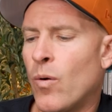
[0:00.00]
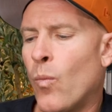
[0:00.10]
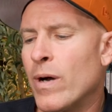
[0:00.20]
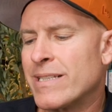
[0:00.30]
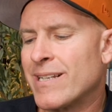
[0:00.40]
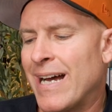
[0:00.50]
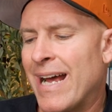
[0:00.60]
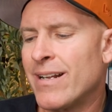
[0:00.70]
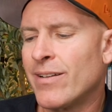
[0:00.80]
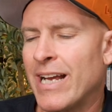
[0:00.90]
What's
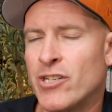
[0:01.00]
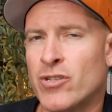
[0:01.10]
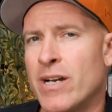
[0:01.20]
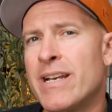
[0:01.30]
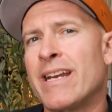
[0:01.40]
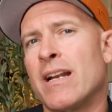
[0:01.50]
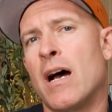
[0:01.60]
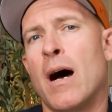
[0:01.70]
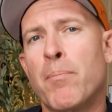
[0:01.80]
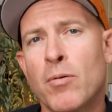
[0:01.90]
kind of like trending it
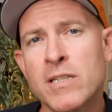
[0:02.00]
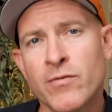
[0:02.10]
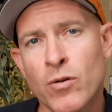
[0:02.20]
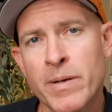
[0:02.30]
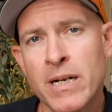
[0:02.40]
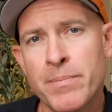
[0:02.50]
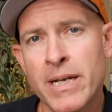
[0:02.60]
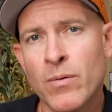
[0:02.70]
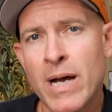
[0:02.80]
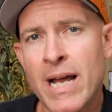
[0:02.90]
upwards for me in a
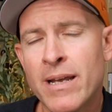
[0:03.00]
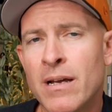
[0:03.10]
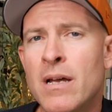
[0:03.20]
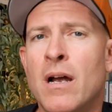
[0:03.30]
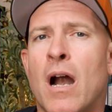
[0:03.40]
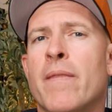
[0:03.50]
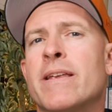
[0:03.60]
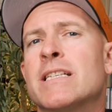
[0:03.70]
big way are the